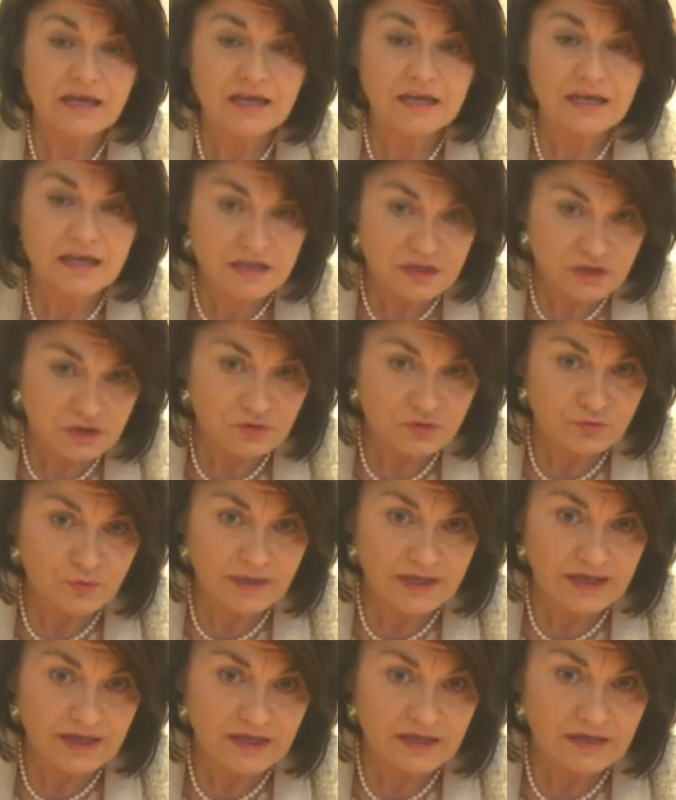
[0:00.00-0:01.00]
in a new
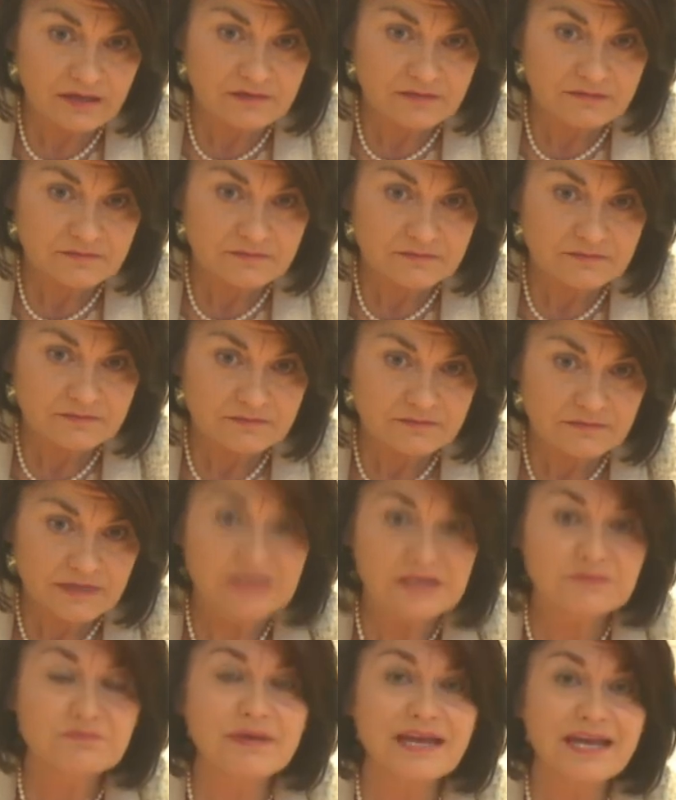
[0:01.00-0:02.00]
way.
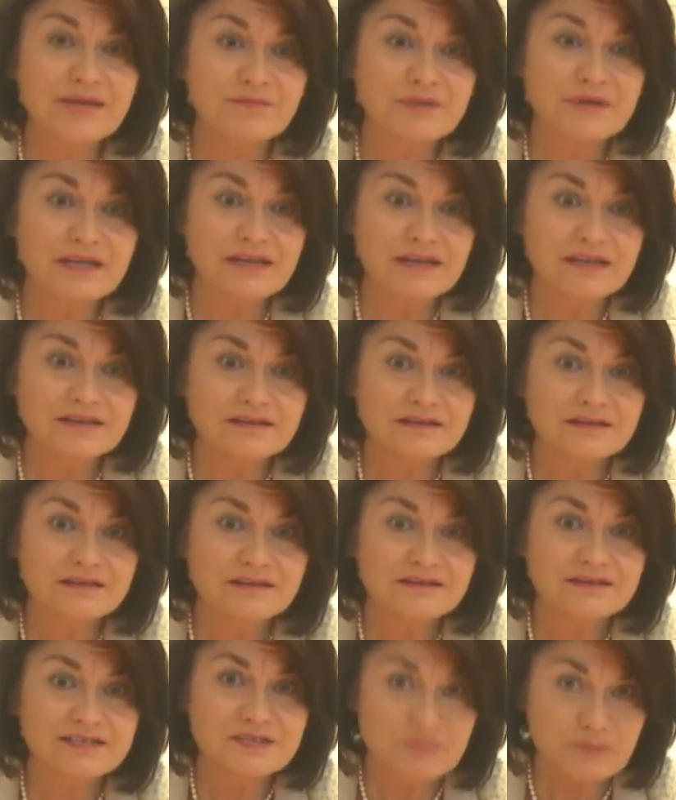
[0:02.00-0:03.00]
It made me
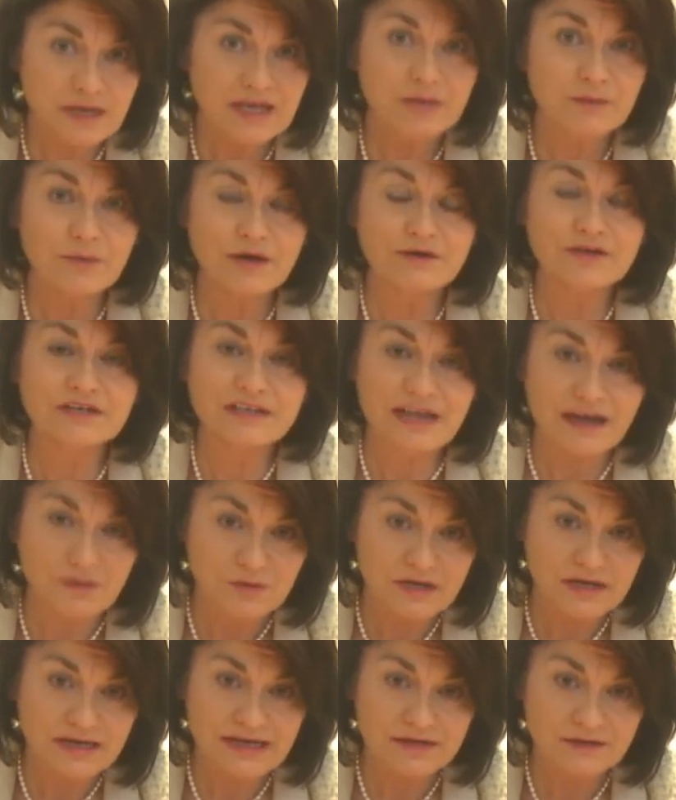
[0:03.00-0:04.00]
speak about it
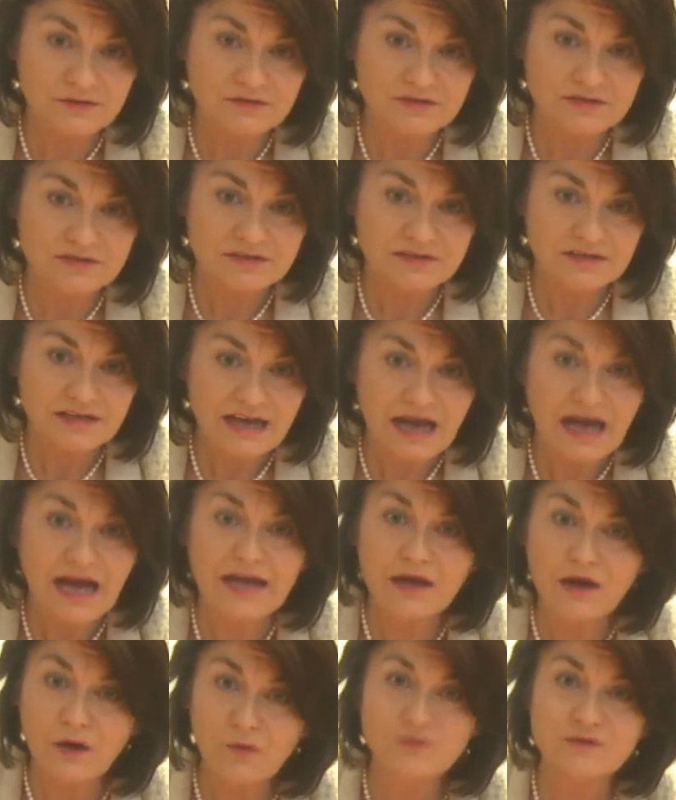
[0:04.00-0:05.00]
out loud.
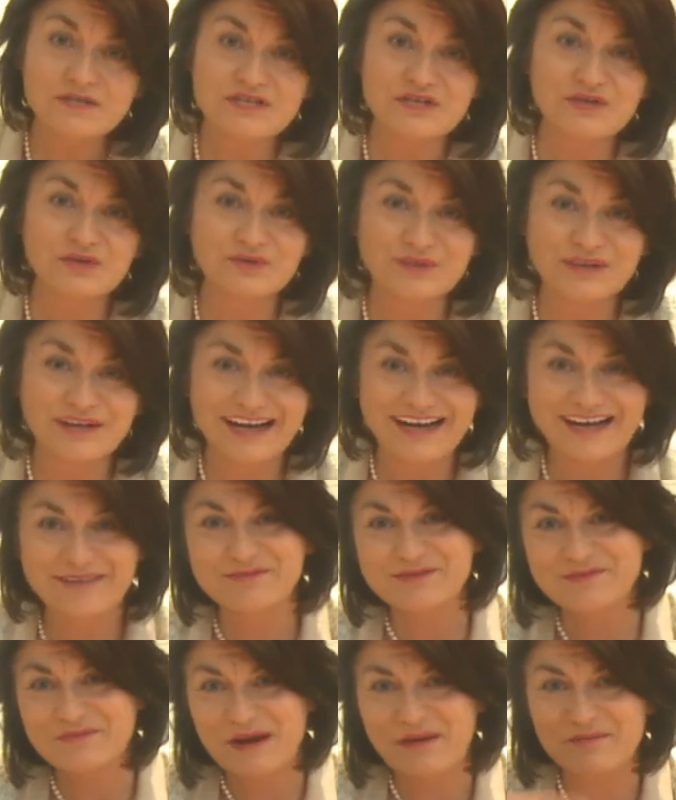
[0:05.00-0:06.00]
I always knew I
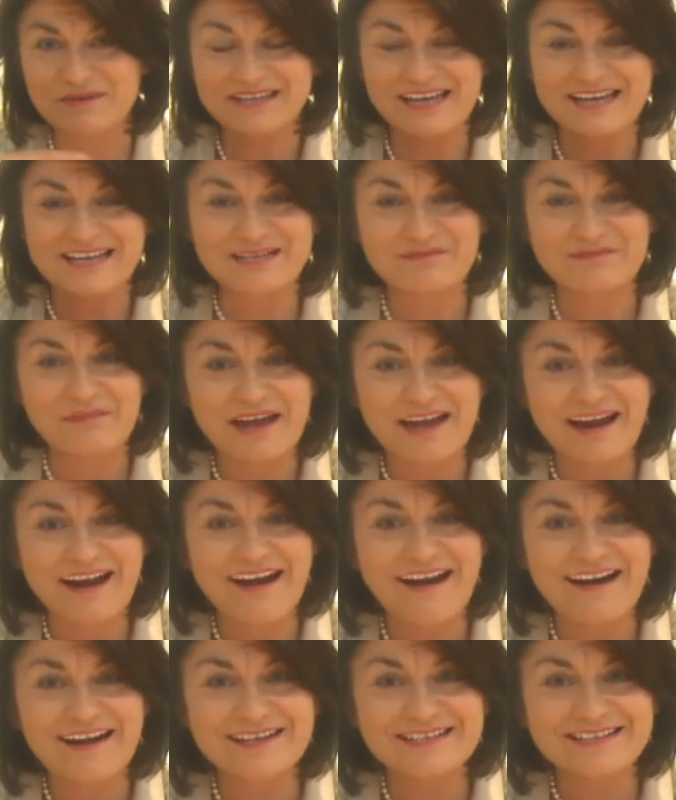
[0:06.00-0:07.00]
was probably that in my
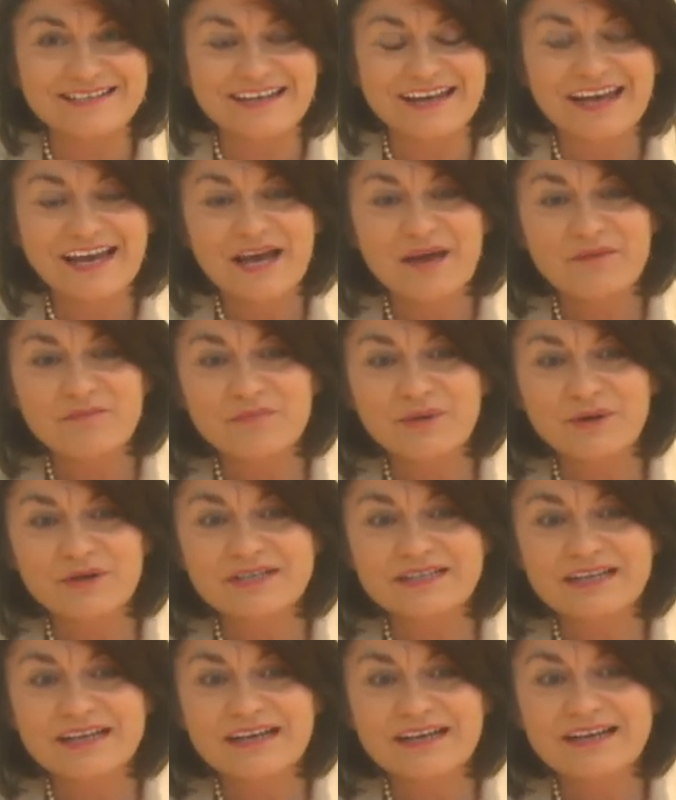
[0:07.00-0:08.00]
heart, but